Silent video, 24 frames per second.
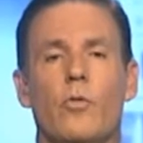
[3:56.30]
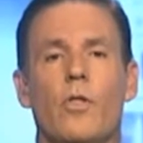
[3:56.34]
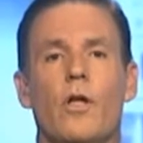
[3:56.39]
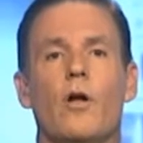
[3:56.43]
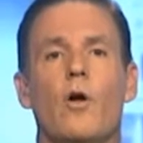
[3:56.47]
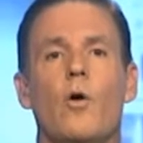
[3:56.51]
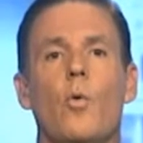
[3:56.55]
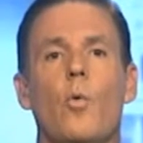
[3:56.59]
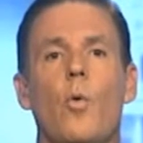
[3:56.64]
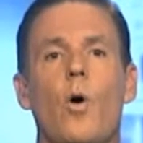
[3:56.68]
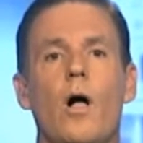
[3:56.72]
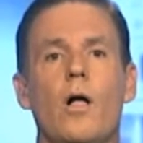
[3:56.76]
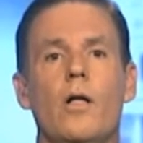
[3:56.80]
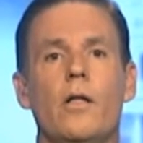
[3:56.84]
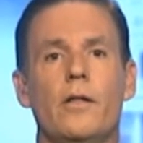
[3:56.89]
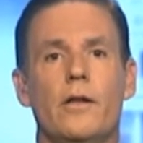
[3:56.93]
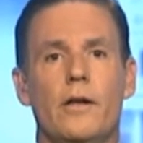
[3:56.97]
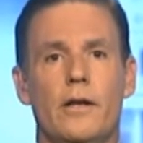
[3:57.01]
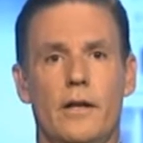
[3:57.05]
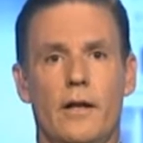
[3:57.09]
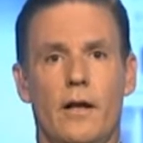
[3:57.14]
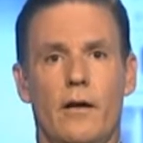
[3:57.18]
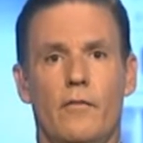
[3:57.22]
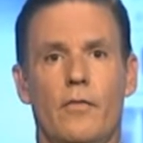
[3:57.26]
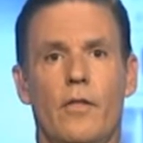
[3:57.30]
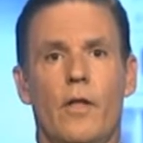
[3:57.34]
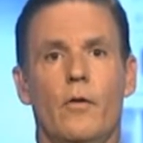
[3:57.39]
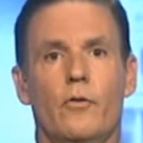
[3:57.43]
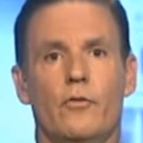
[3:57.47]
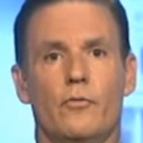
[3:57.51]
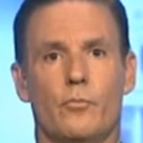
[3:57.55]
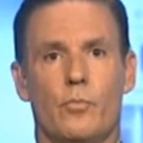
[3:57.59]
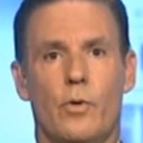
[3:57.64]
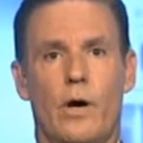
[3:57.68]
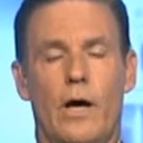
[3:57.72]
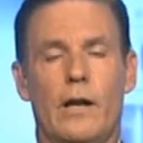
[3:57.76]
quality of those
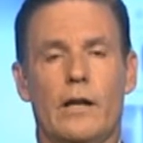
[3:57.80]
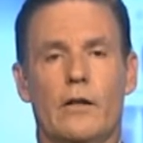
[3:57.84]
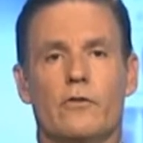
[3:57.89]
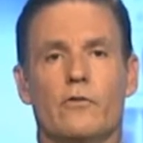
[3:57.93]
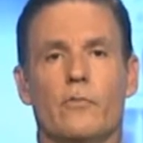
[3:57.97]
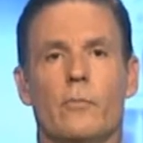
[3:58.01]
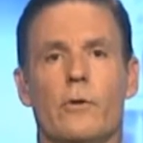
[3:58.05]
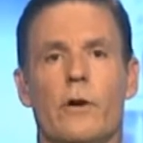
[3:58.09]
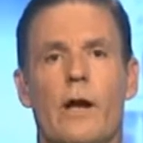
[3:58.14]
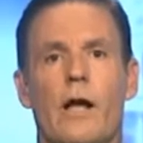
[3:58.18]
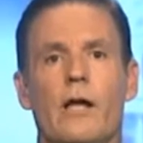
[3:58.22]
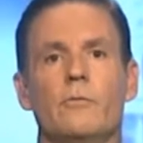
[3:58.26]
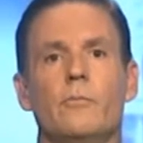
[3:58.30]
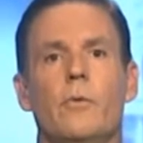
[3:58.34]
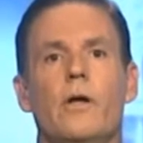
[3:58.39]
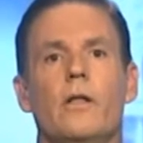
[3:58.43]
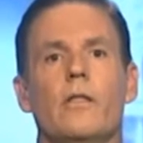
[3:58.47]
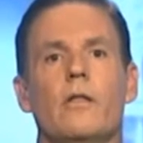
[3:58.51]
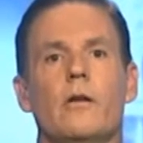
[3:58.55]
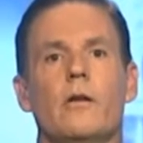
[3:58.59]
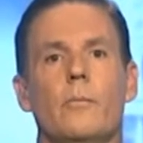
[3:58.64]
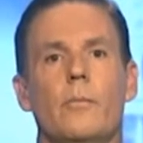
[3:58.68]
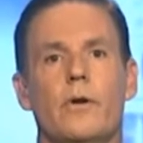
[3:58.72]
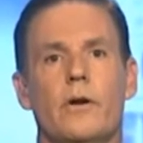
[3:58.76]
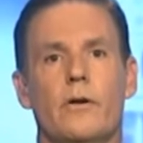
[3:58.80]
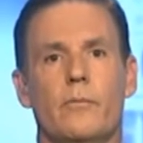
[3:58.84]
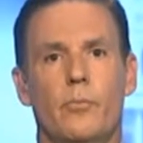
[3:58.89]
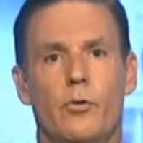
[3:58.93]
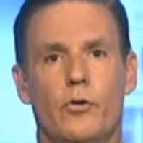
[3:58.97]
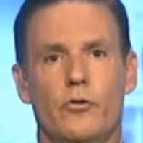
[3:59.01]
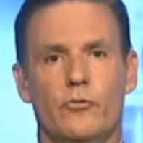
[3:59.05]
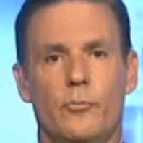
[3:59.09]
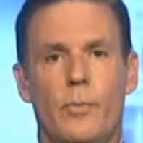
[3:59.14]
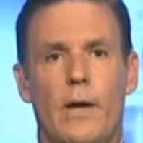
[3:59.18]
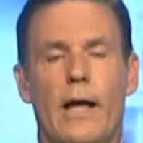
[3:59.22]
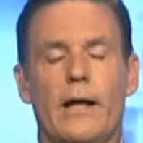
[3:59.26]
products. There has been a little bit of
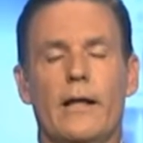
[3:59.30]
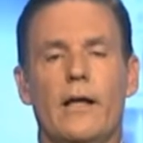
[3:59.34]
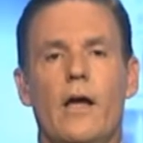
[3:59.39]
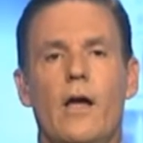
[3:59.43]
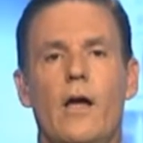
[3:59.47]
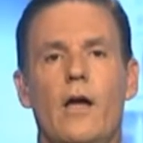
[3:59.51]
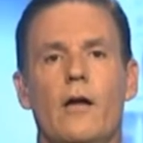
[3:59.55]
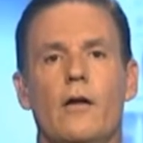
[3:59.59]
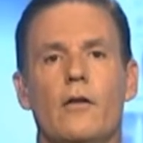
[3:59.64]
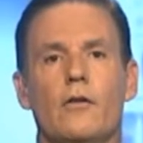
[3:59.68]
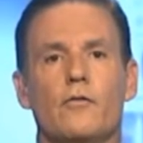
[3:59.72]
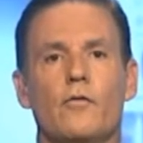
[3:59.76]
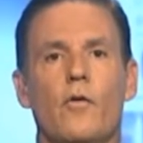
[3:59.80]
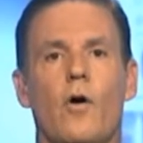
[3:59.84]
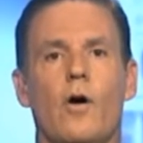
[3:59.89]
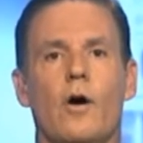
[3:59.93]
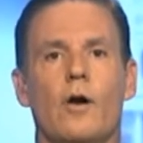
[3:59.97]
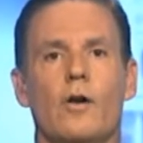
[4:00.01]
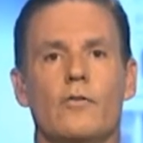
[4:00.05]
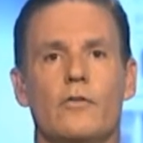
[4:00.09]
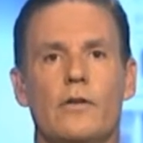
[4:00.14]
pushback as far as